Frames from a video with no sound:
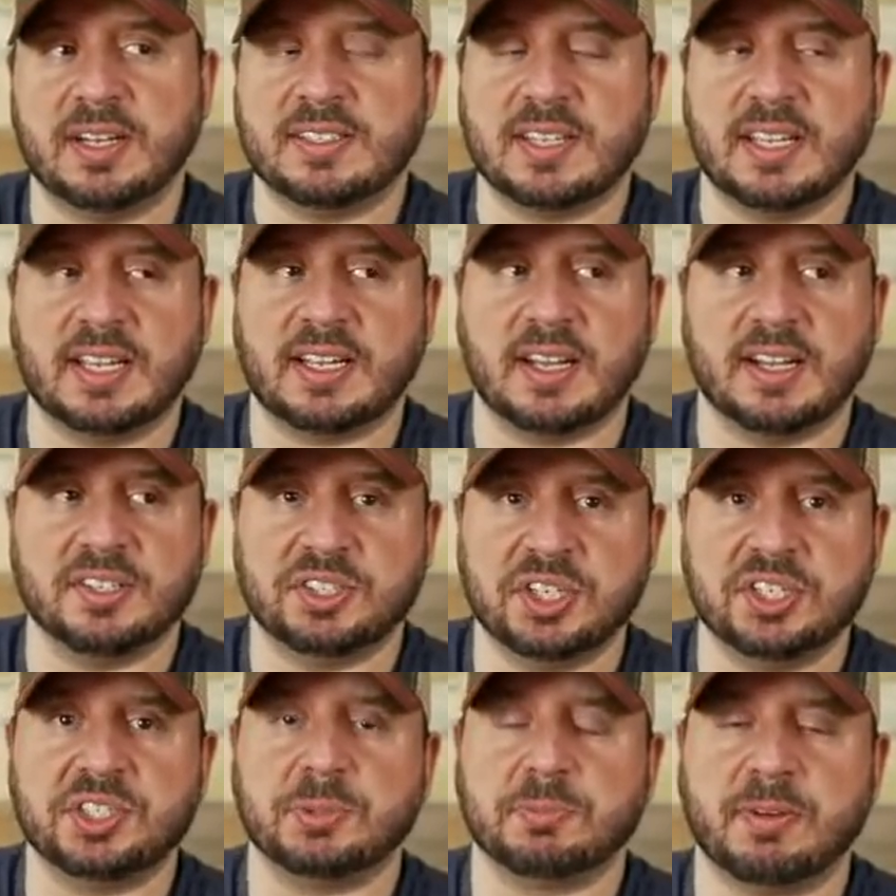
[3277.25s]
It's like a
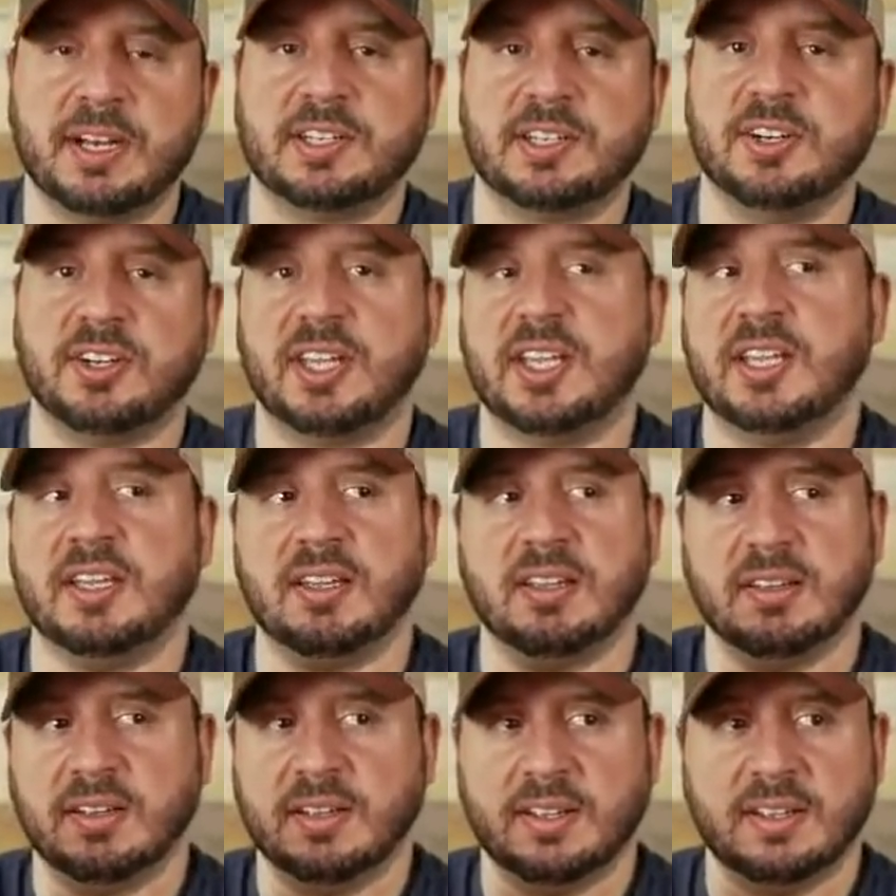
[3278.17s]
gingerbread cookie.